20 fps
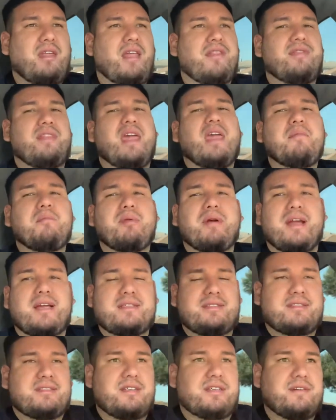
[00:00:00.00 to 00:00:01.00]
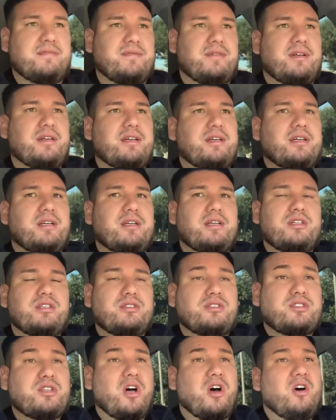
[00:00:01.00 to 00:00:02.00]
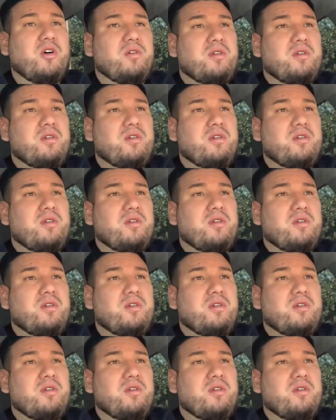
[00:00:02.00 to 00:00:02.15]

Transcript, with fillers: name brand stuff. So,